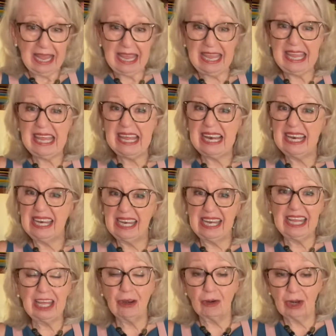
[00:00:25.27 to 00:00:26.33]

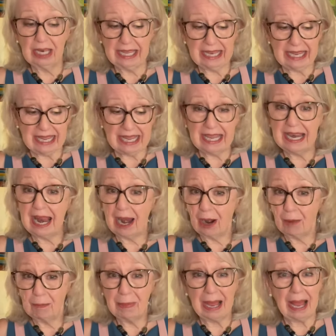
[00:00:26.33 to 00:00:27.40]
literally in our
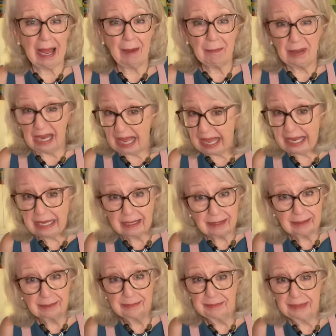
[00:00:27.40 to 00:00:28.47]
pie plate.
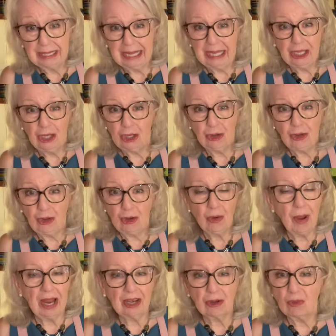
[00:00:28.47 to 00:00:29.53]
You don't
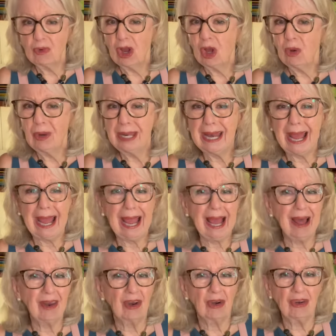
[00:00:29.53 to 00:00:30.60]
have to roll it
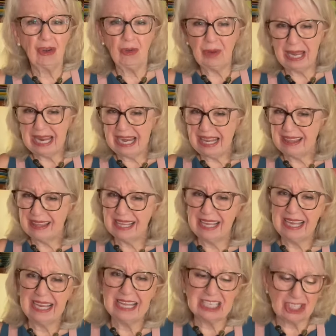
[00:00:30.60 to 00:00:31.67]
out or do
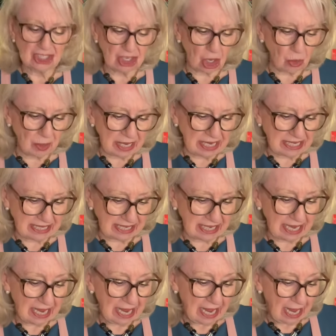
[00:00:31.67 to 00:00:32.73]
anything. It's so easy.
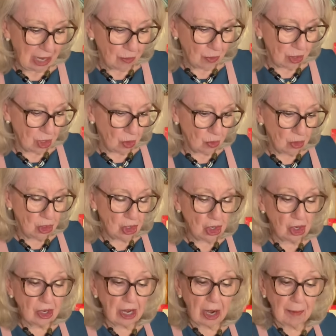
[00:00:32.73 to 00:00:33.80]
And we're going to
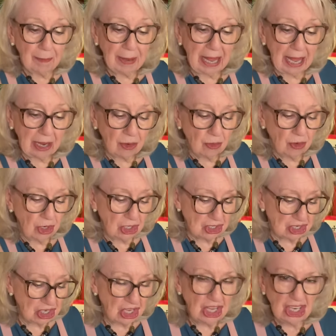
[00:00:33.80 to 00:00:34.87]
cook our pie
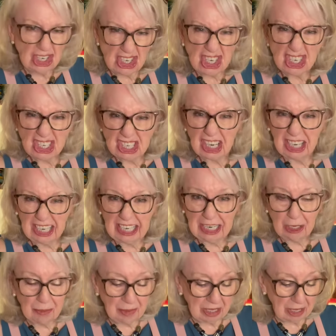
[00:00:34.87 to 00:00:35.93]
crust just a
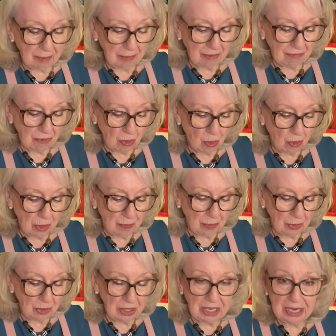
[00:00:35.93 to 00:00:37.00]
little bit before we
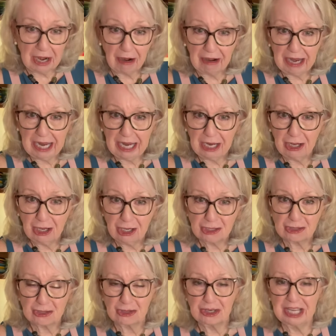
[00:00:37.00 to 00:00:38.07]
put in our egg
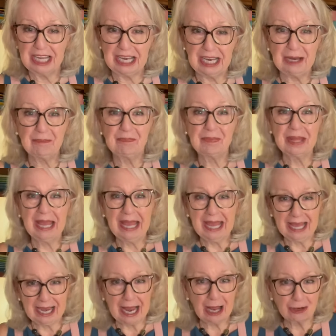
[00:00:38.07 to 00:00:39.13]
custard in it.
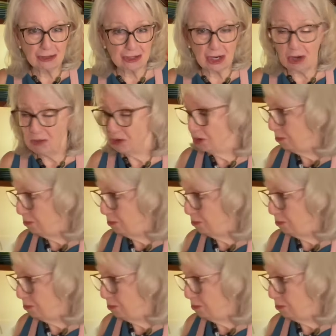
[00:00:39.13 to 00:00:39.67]
And I'll show you